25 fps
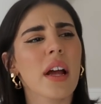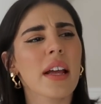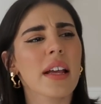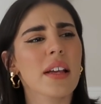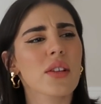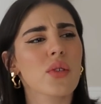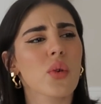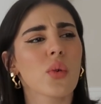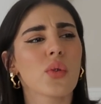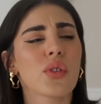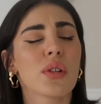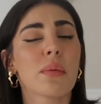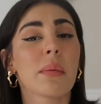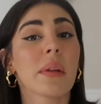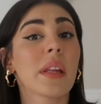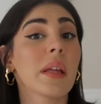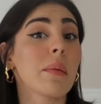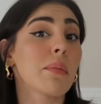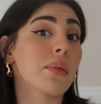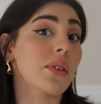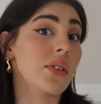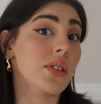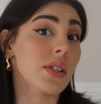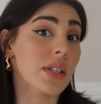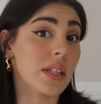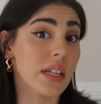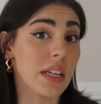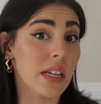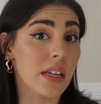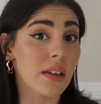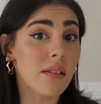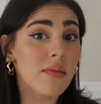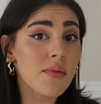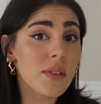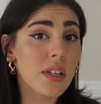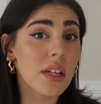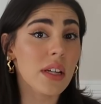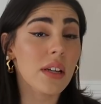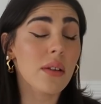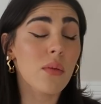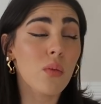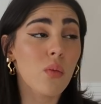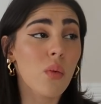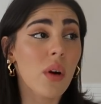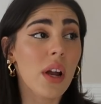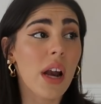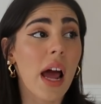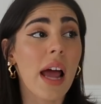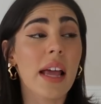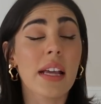I guess, ultimately perceived,
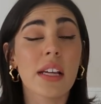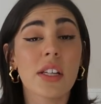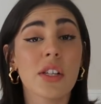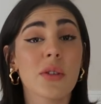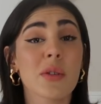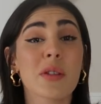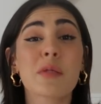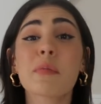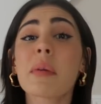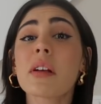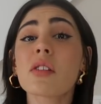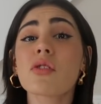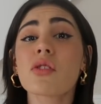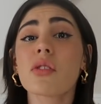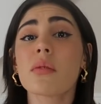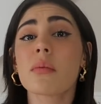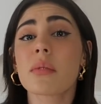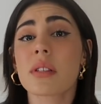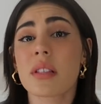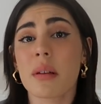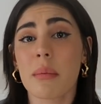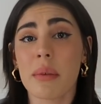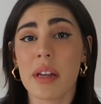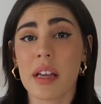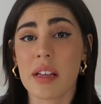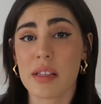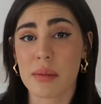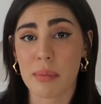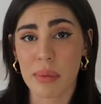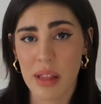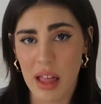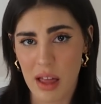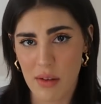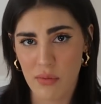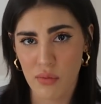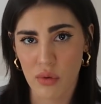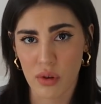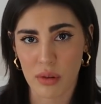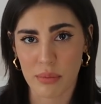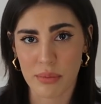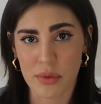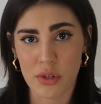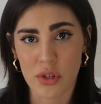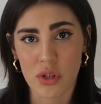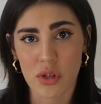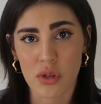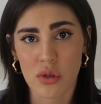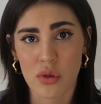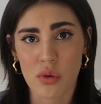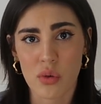and what I can do, especially with somebody as a platform,
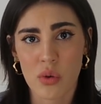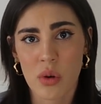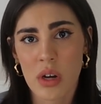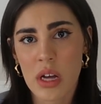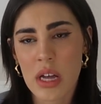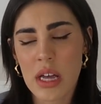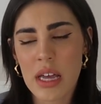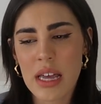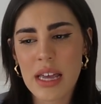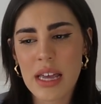to